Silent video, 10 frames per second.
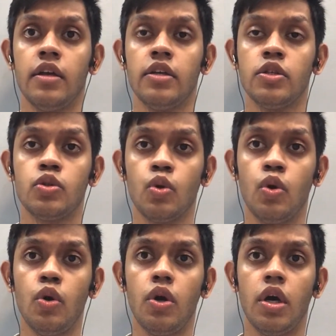
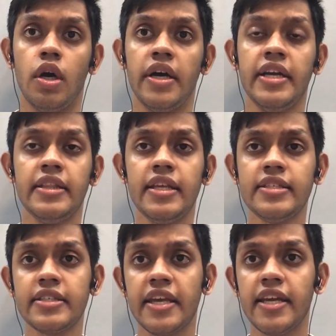So in
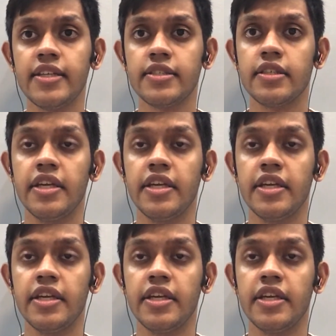this case,